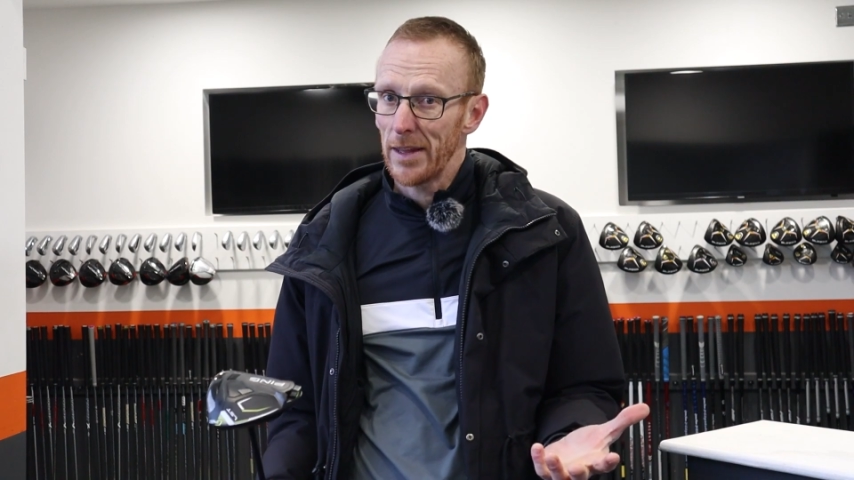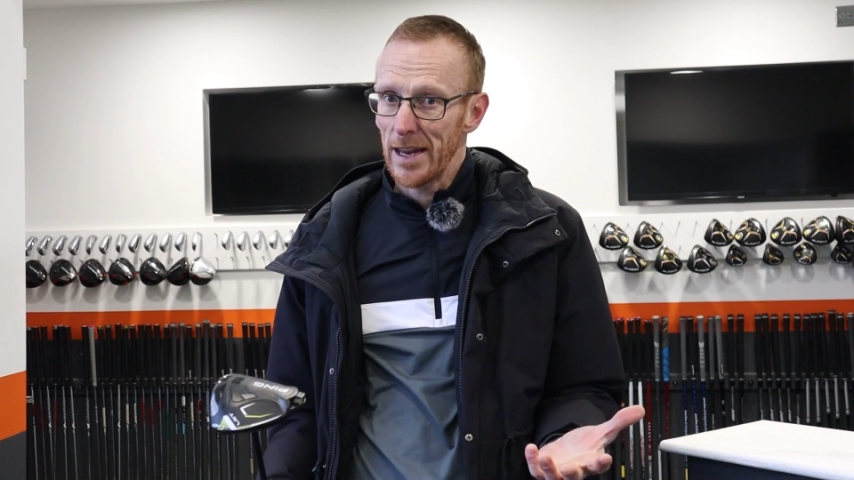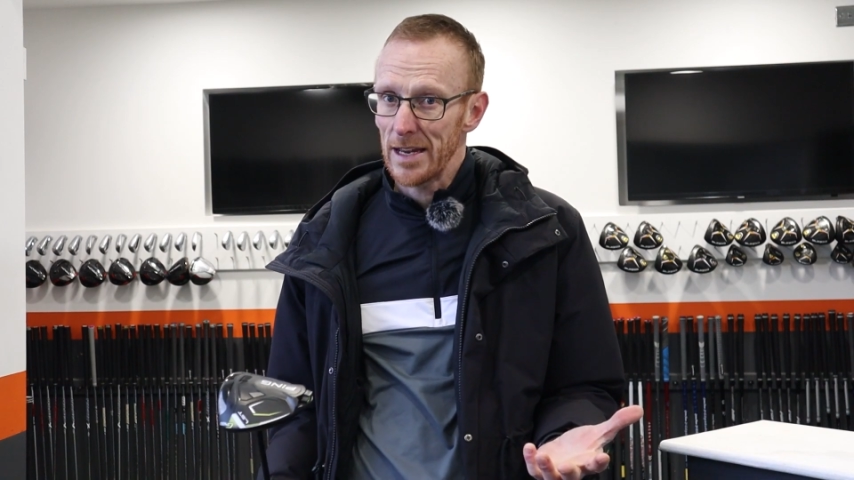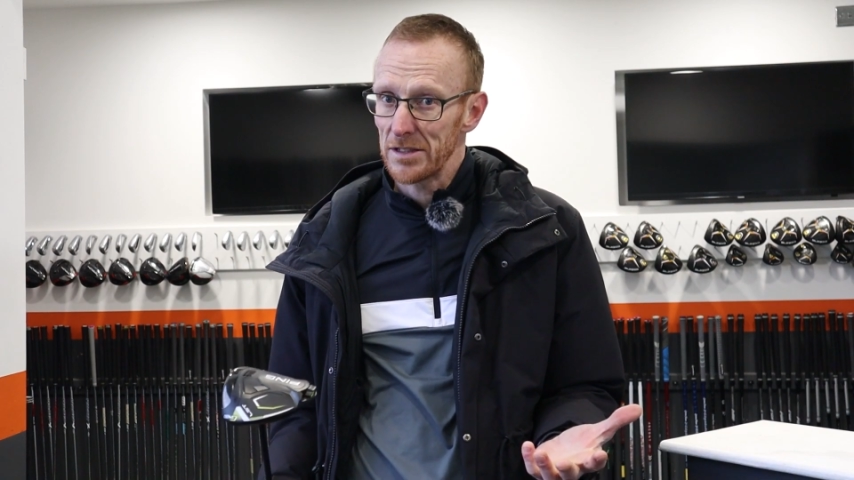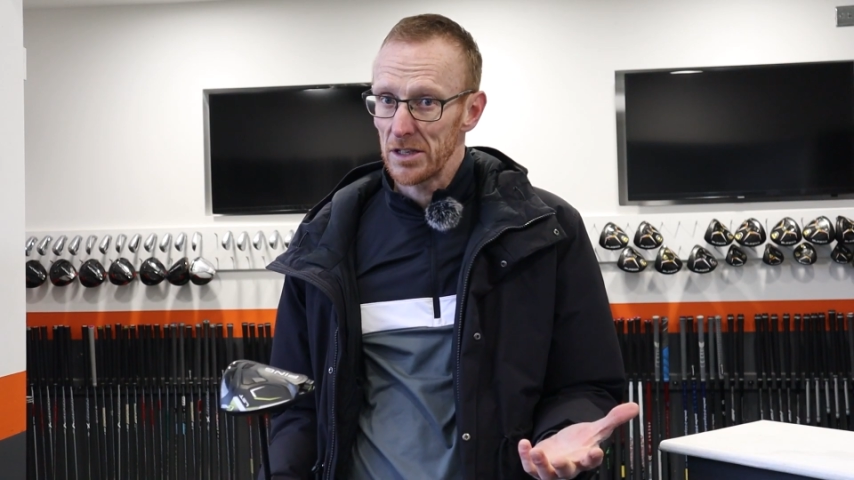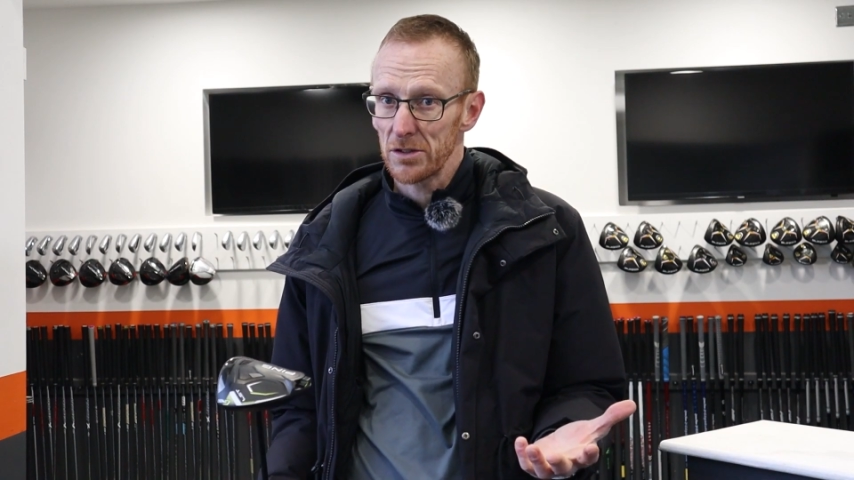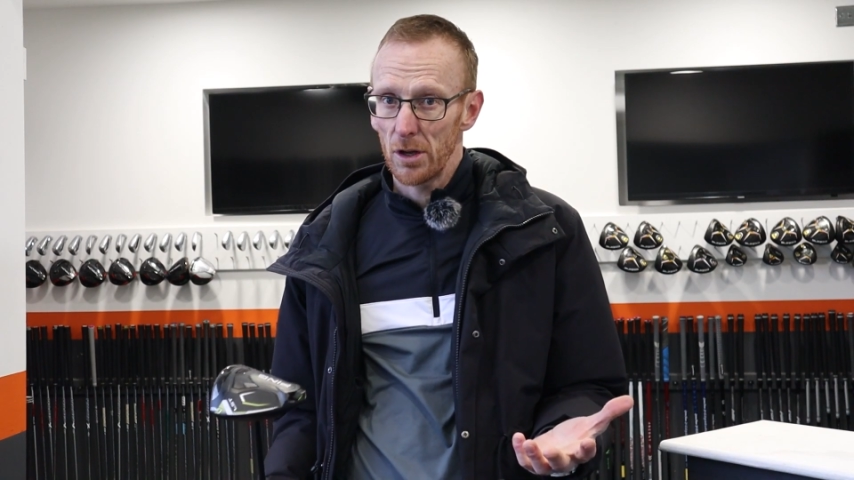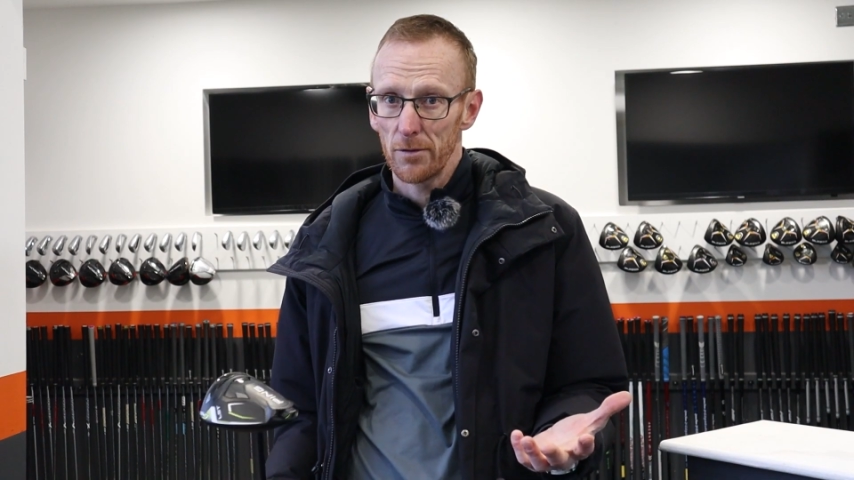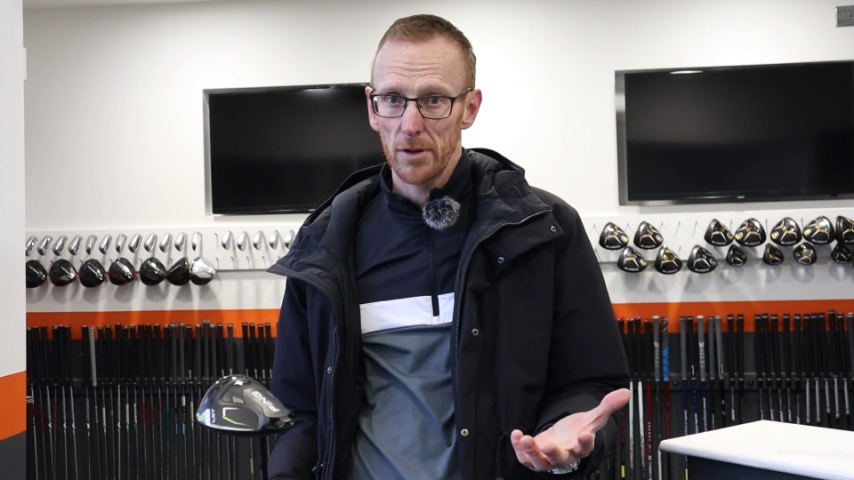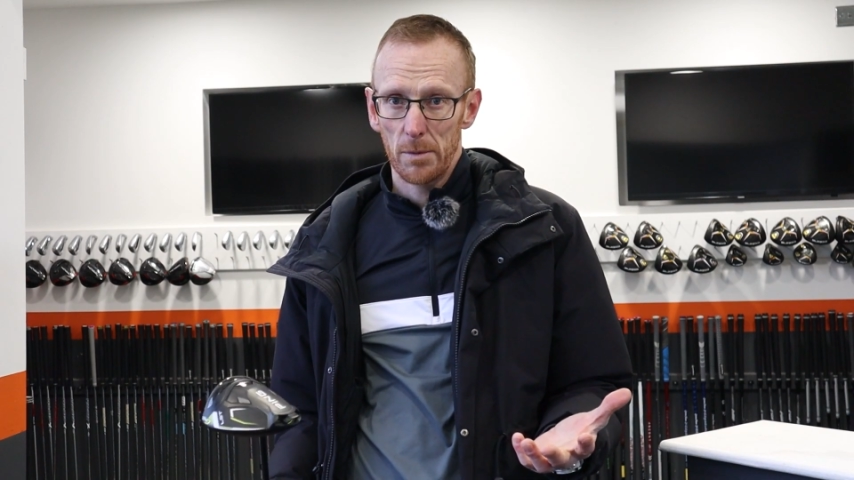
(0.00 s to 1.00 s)
the easiest
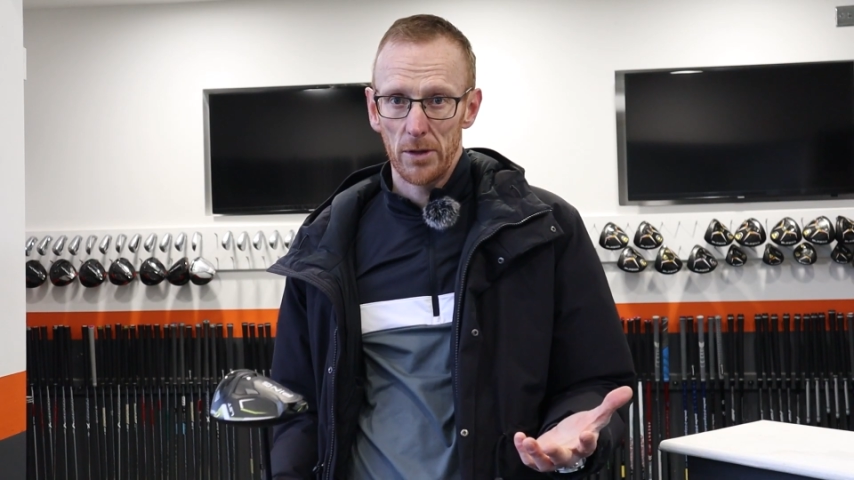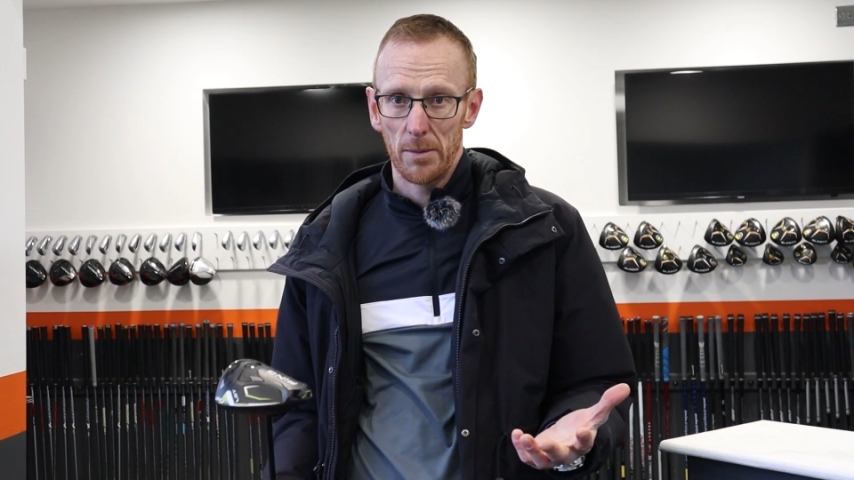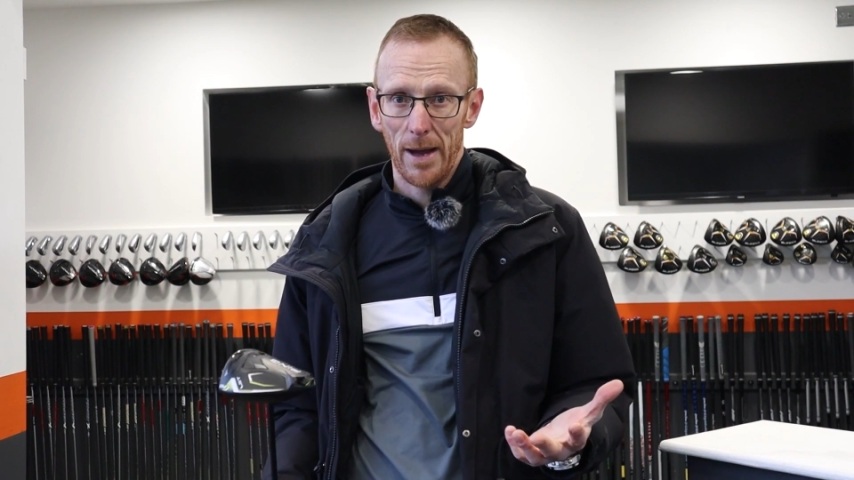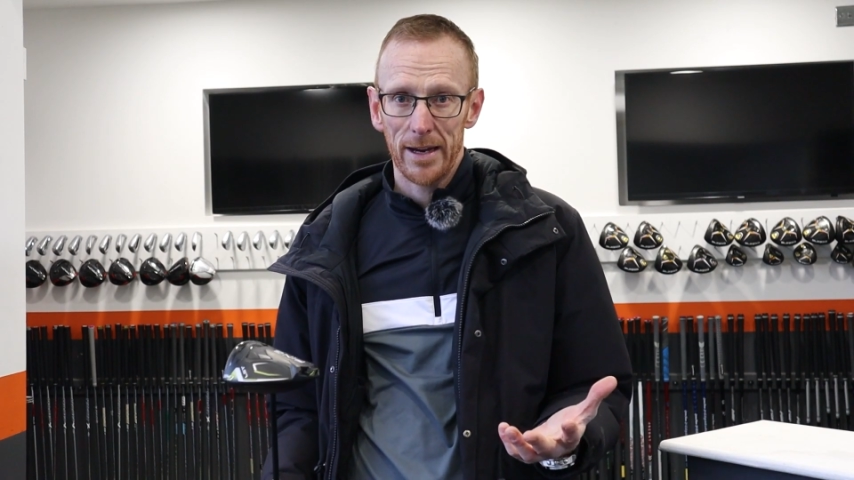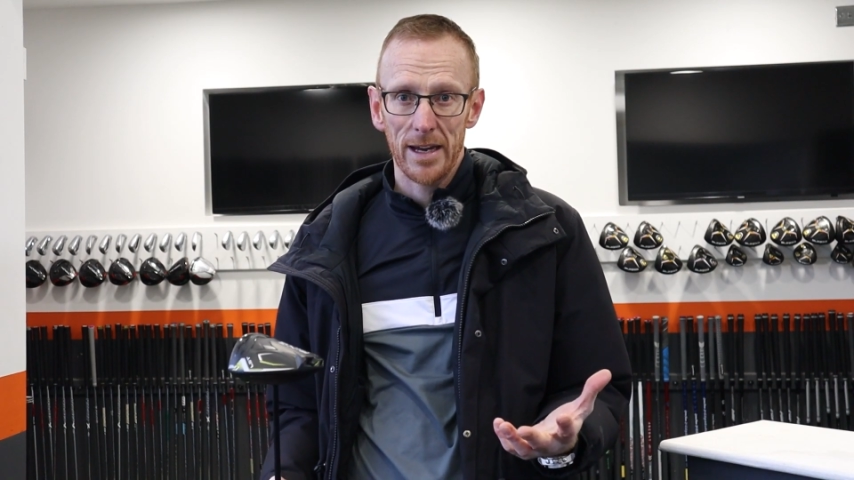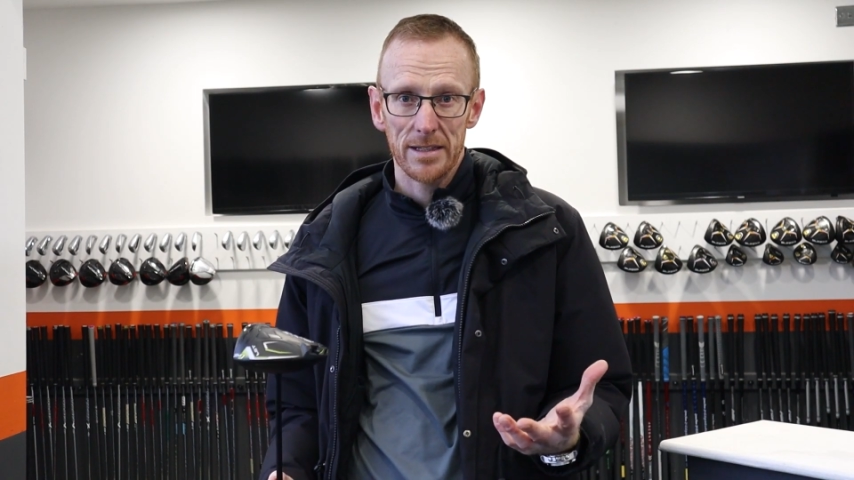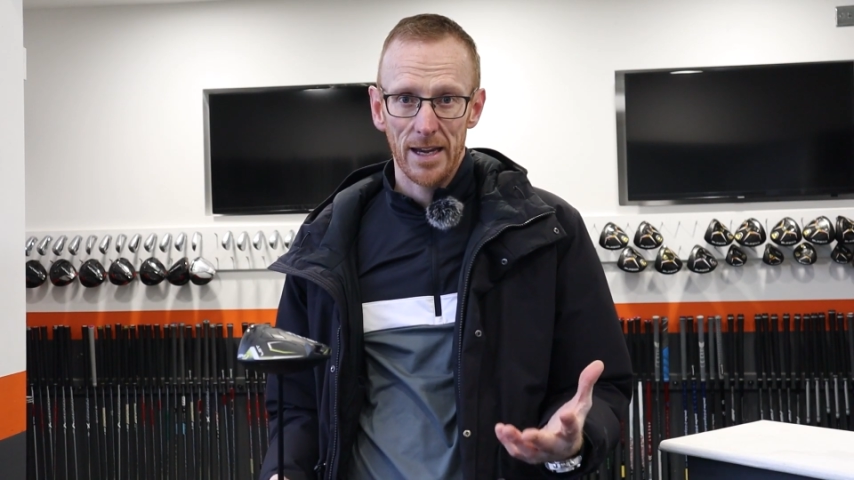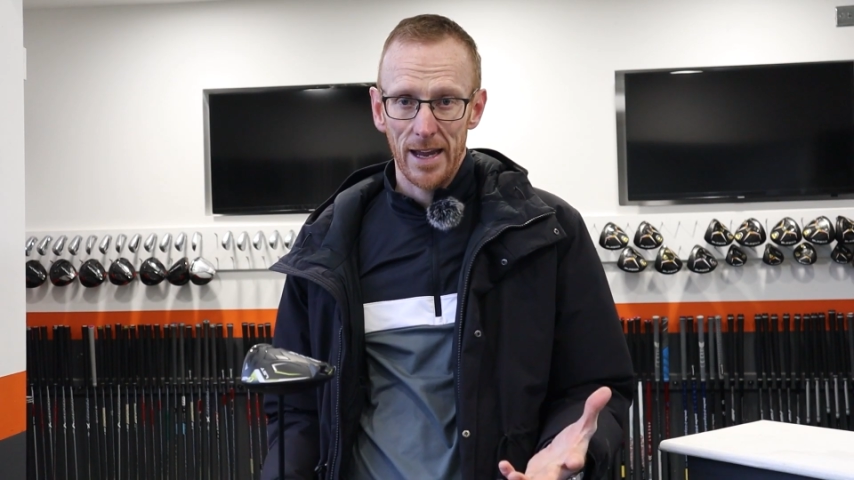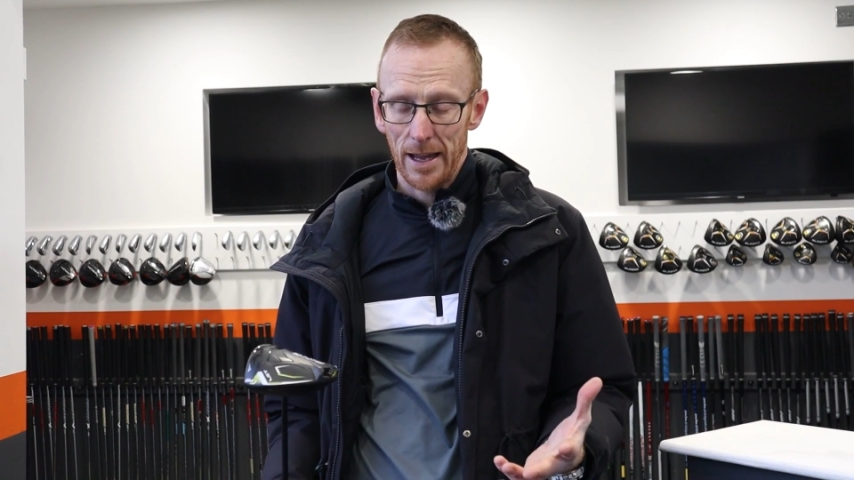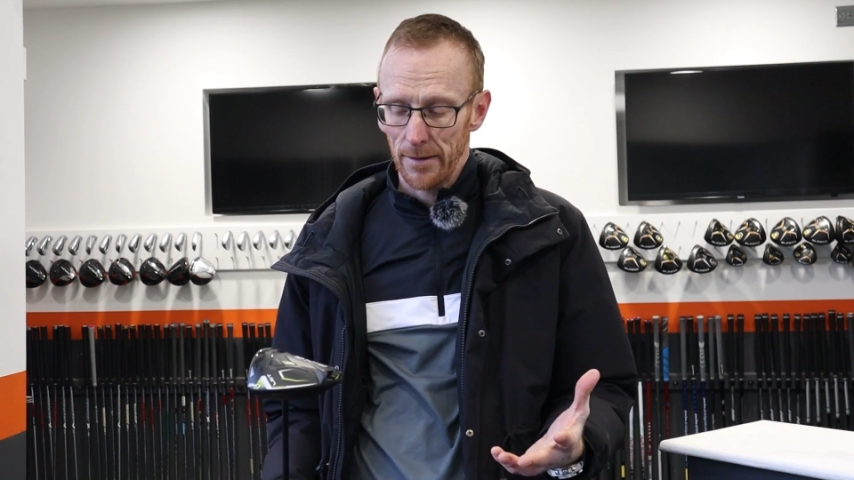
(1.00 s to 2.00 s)
golf club on the market
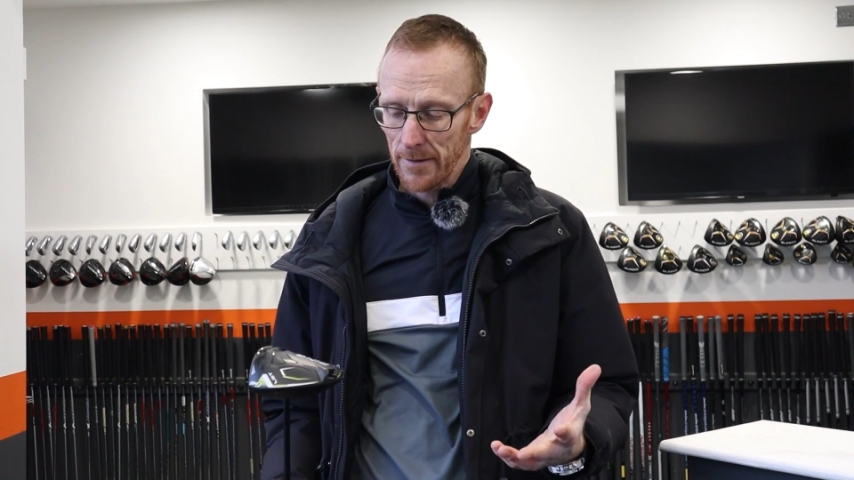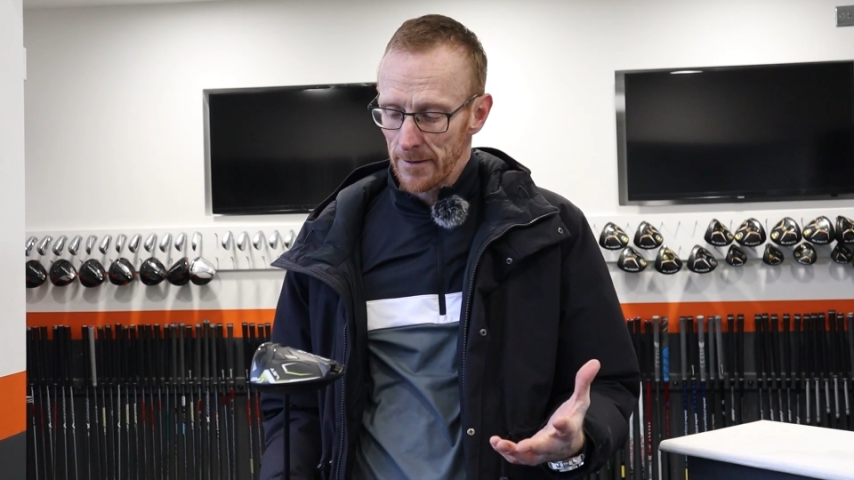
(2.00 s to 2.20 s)
to hit.